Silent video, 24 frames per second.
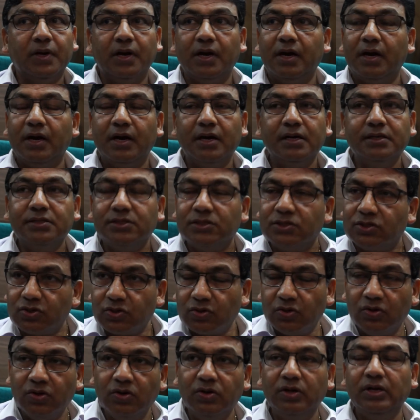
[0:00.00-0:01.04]
I
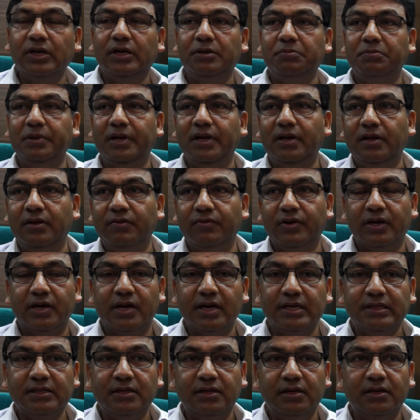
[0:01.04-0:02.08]
strongly believe, and
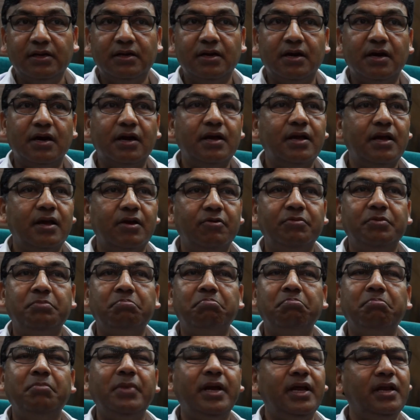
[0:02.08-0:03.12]
I think I have
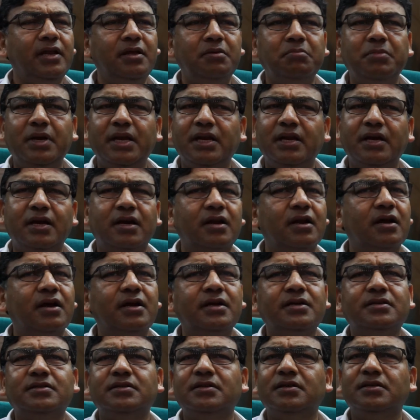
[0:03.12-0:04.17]
many
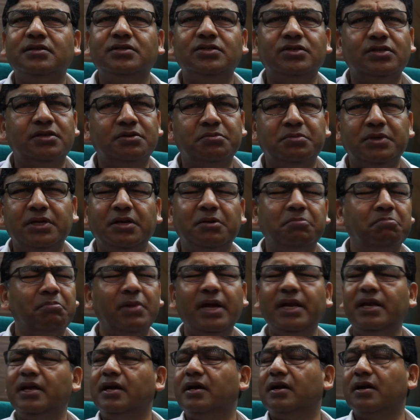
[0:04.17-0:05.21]
clients in Germany,
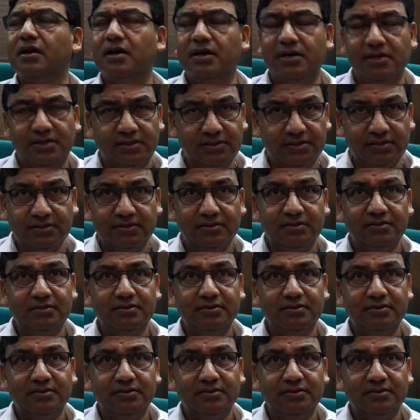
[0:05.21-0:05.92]
many clients.